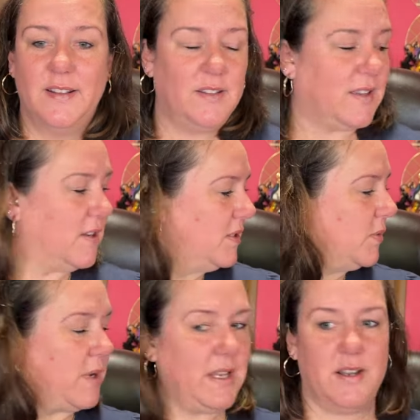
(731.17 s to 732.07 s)
Look how
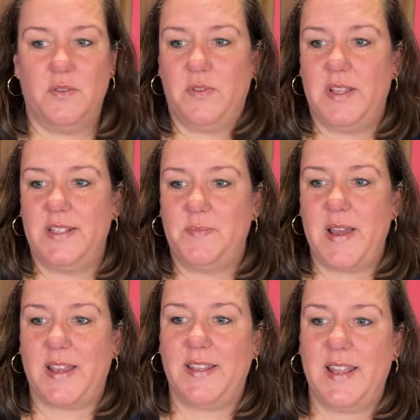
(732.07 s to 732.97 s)
sweet Nova is
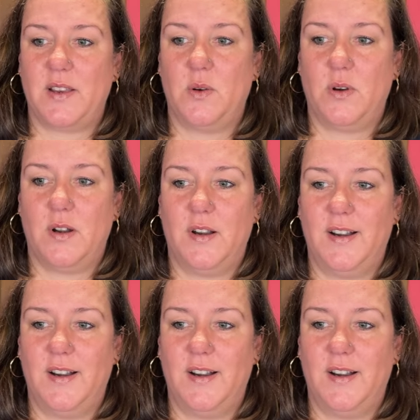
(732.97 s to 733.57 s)
back in that corner.